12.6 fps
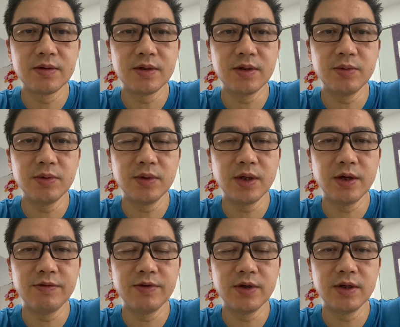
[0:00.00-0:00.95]
and you
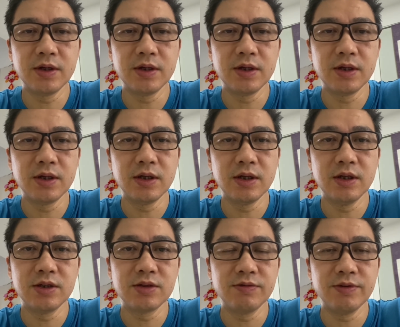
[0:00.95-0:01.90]
have a, a
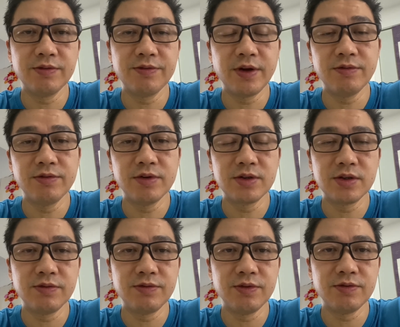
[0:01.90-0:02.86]
list of your favorites
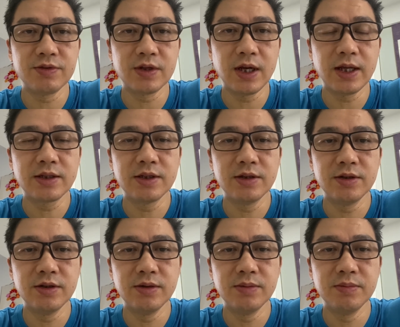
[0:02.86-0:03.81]
if you've selected
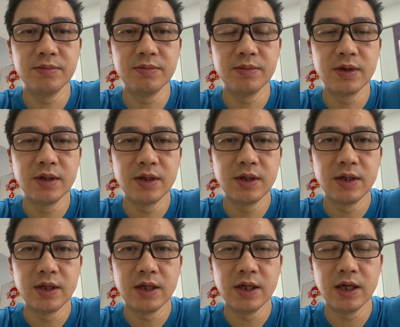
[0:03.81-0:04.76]
them,
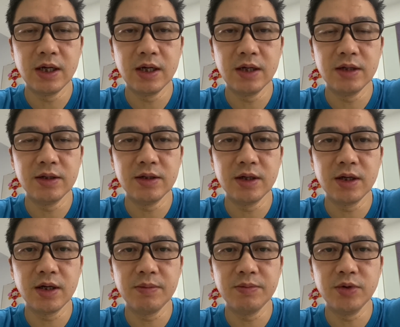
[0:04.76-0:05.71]
and
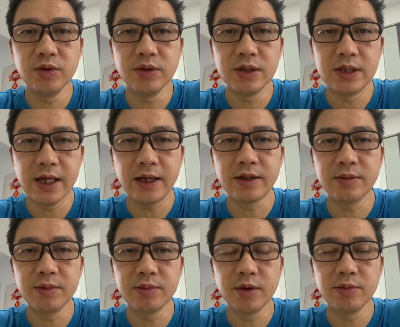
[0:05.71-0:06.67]
um, you can tag them
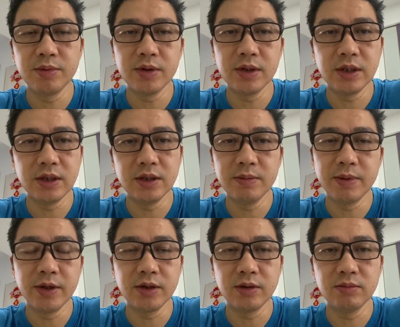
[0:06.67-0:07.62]
appropriately
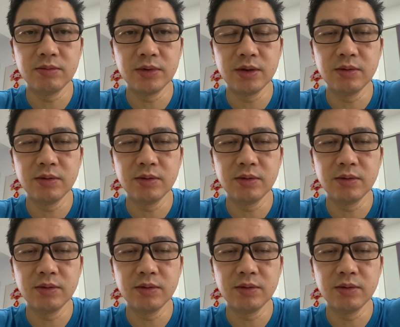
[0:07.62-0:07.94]
depending on, you know,